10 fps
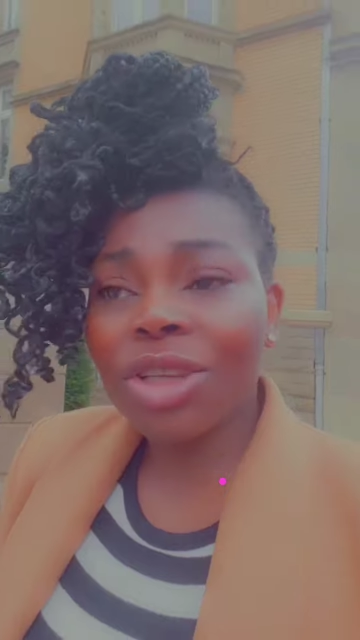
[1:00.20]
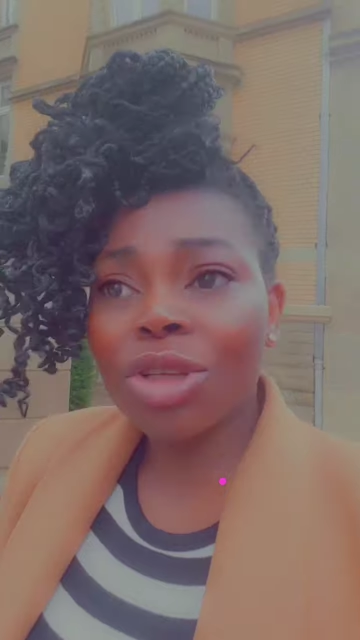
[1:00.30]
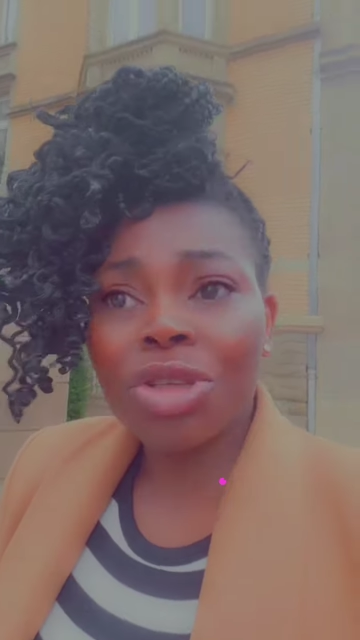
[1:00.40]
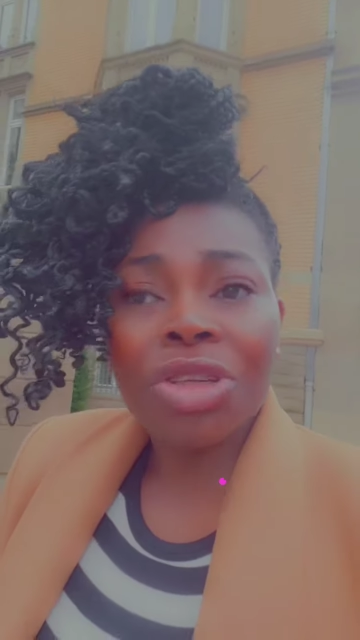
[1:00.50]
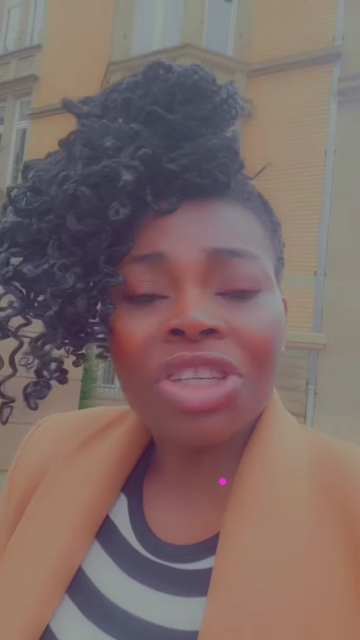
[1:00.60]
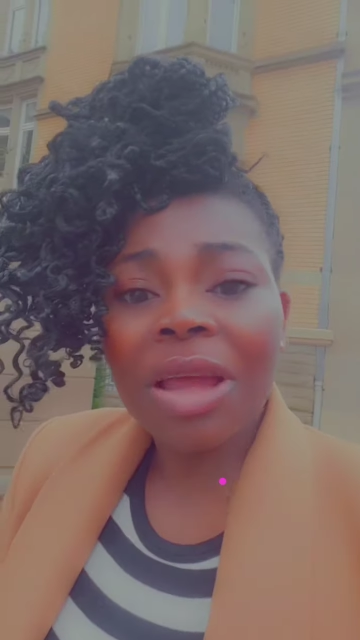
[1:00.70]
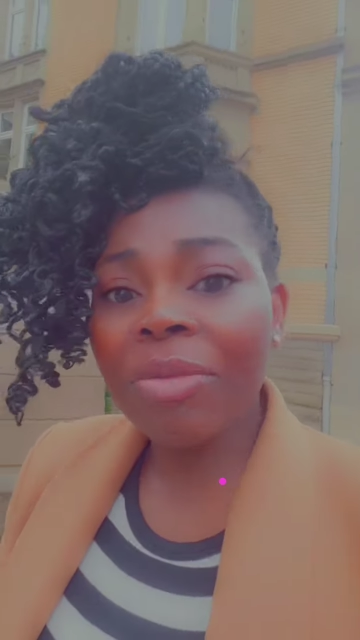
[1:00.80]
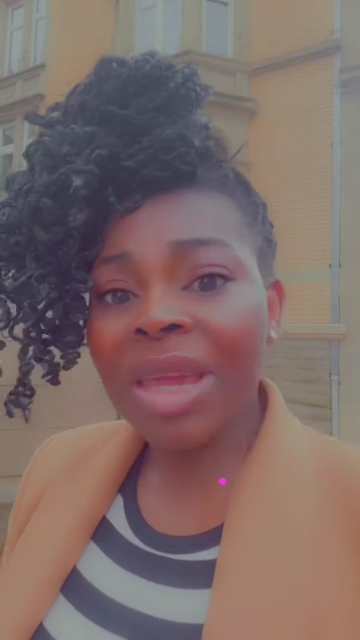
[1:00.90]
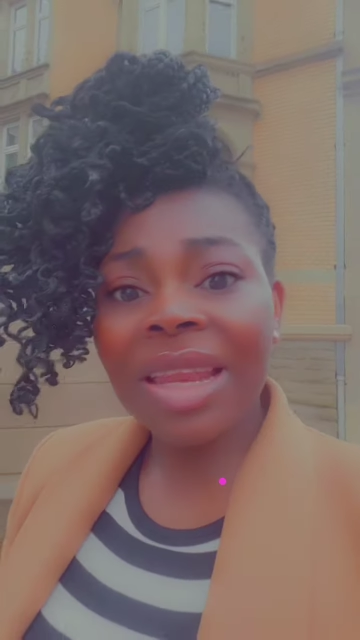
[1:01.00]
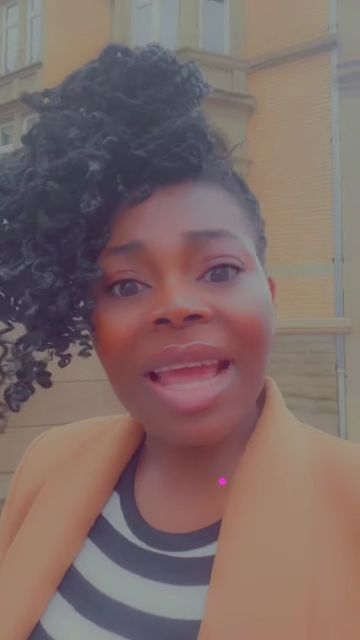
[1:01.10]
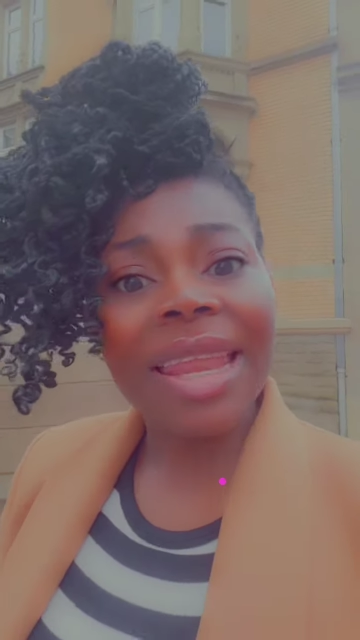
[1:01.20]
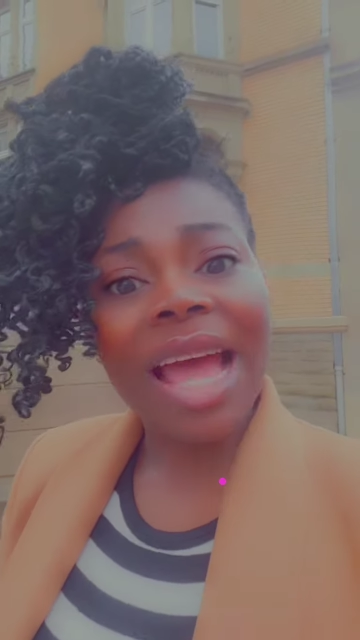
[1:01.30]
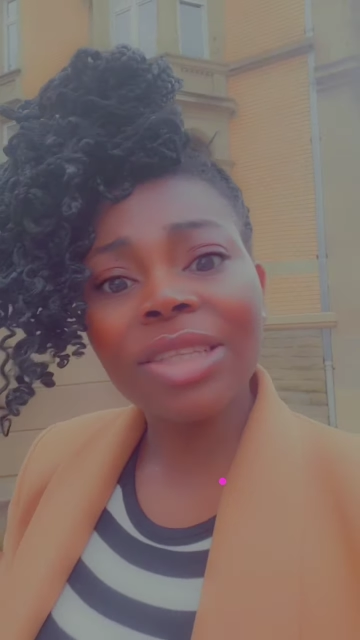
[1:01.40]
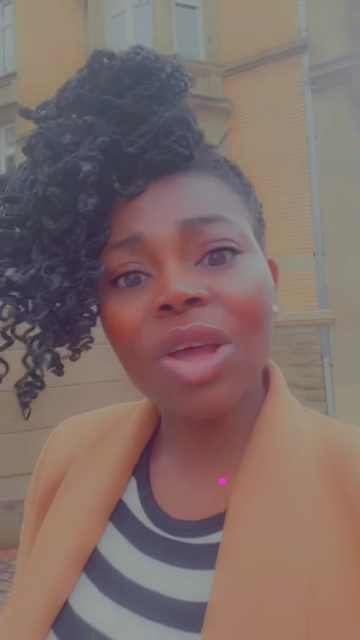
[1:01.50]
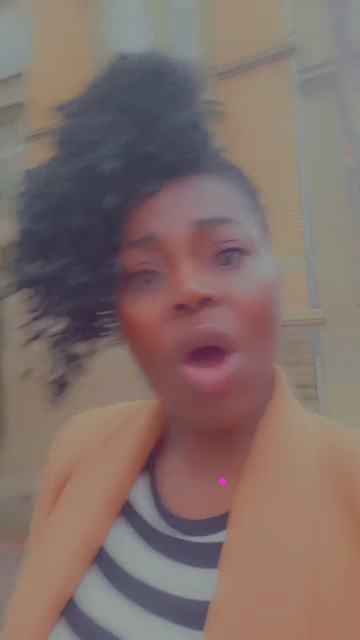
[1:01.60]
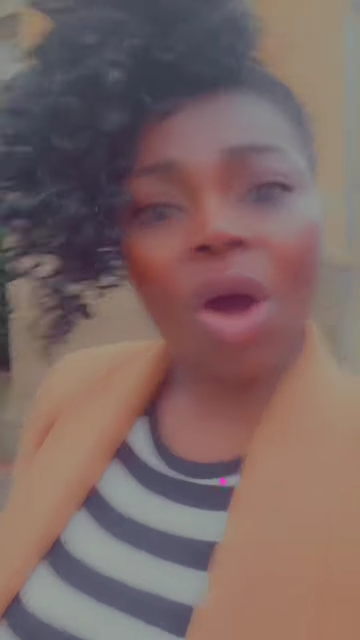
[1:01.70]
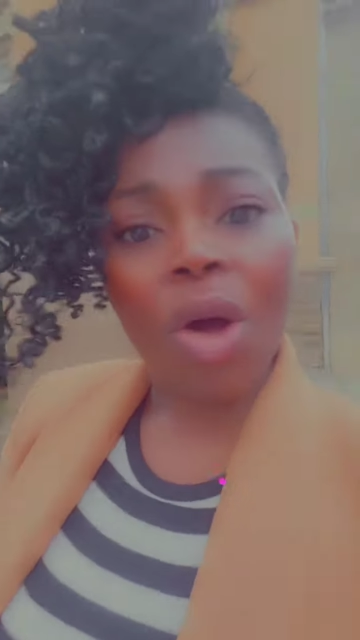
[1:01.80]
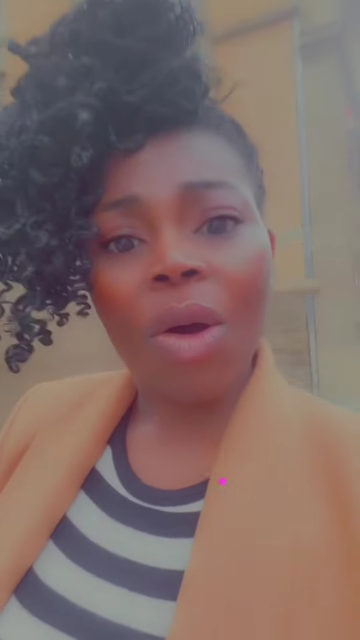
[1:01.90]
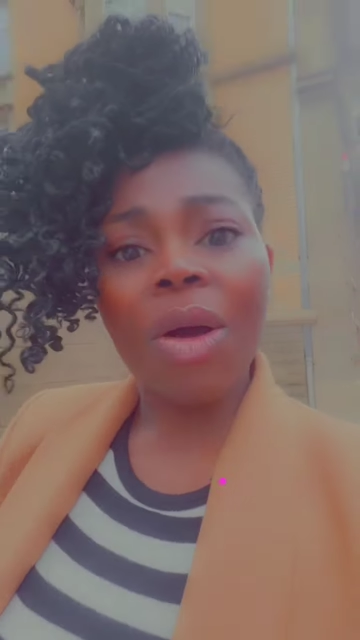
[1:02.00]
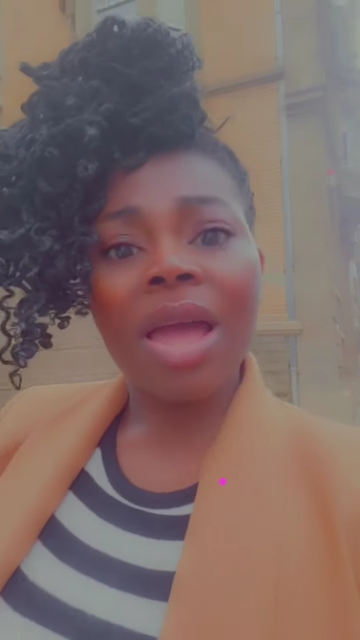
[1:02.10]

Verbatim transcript: on social media that's all